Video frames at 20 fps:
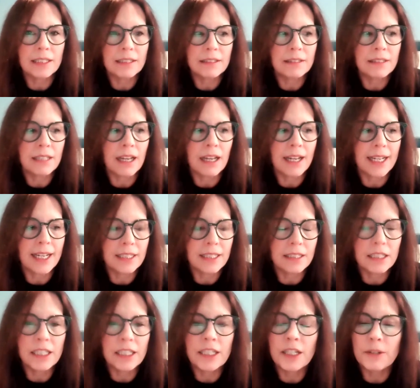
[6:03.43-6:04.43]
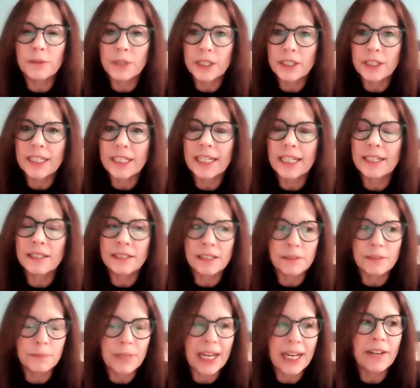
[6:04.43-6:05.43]
science, we're getting
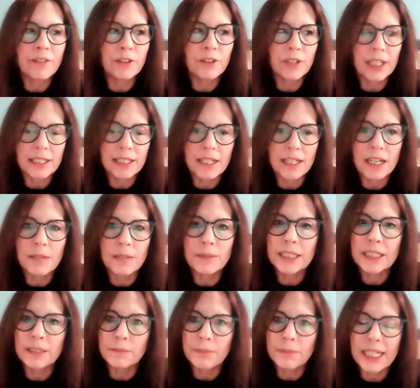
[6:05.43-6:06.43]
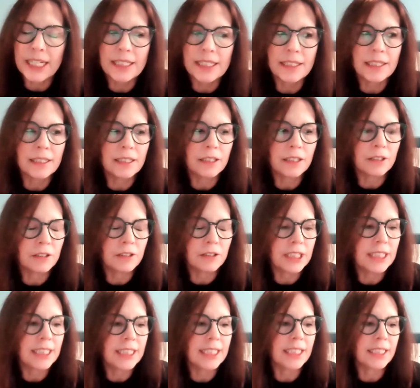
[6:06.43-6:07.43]
into behavioral economics and biases,
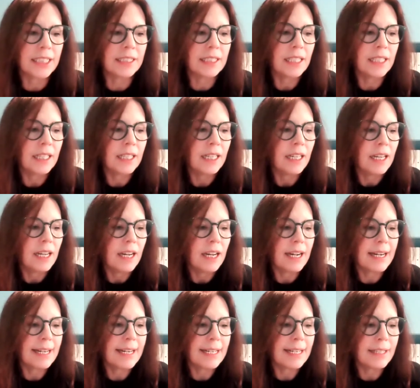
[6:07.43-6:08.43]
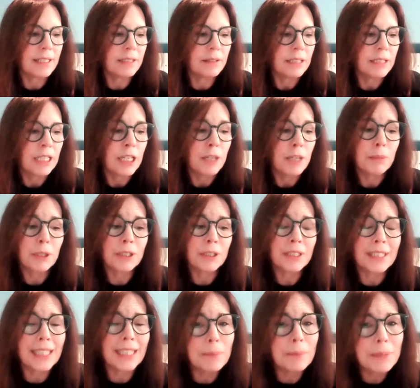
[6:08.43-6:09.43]
heuristics,
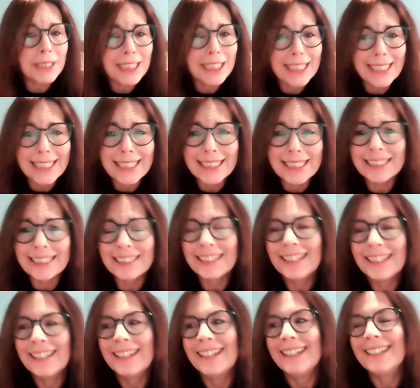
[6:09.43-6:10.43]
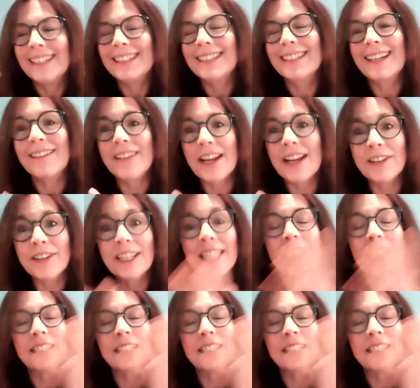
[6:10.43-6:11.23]
perception. It's kind of everything.